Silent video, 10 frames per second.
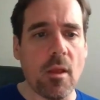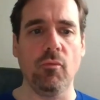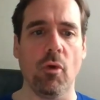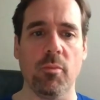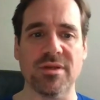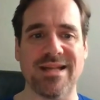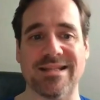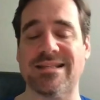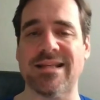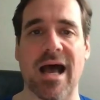Warren Brinson had
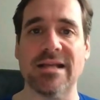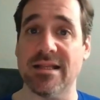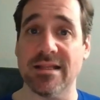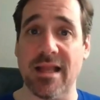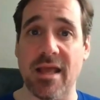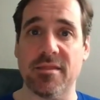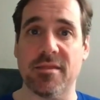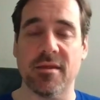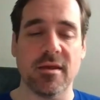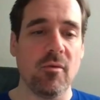size and
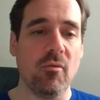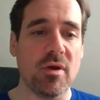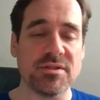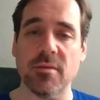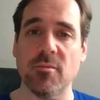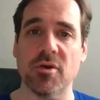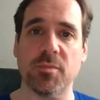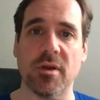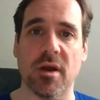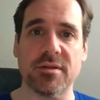length. Wasn't the most
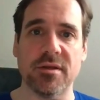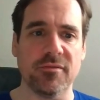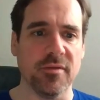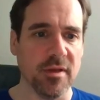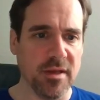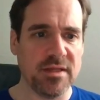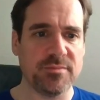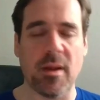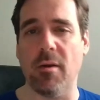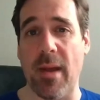productive. He's
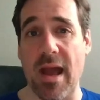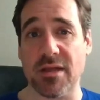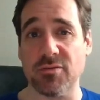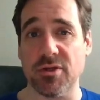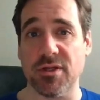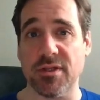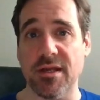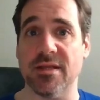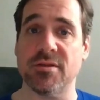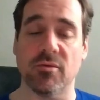better at pass rushing than
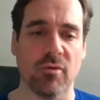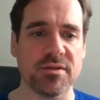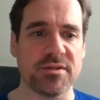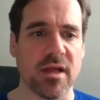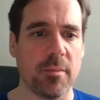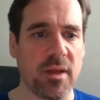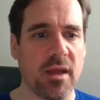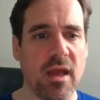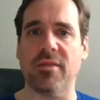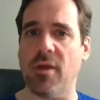he is at run stopping.
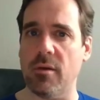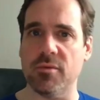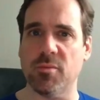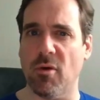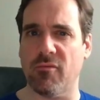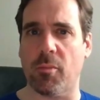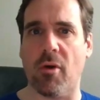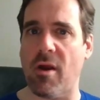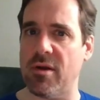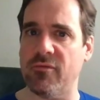I thought he was more of a
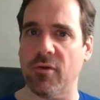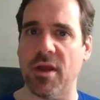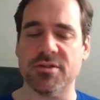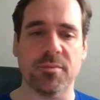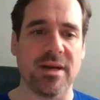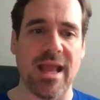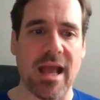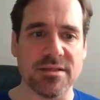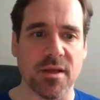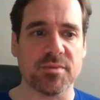priority free agent, but he
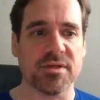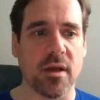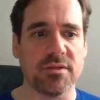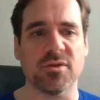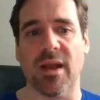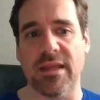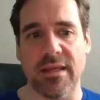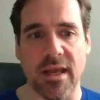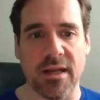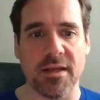has upside, so I
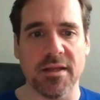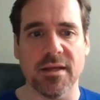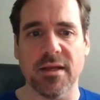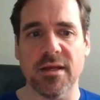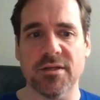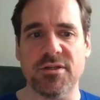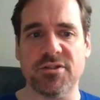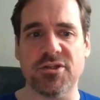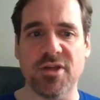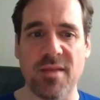get it. It's just
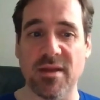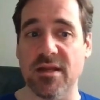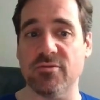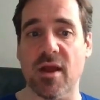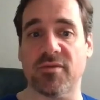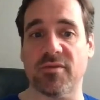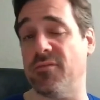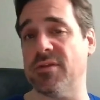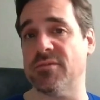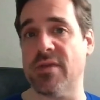a shame they didn't draft a
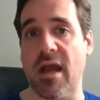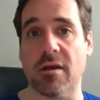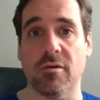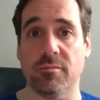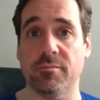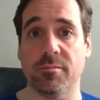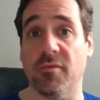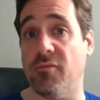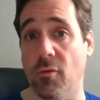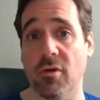defensive tackle
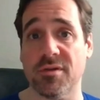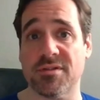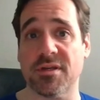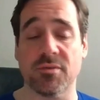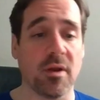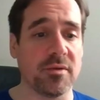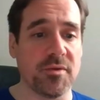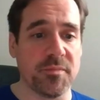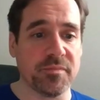before the 6th round.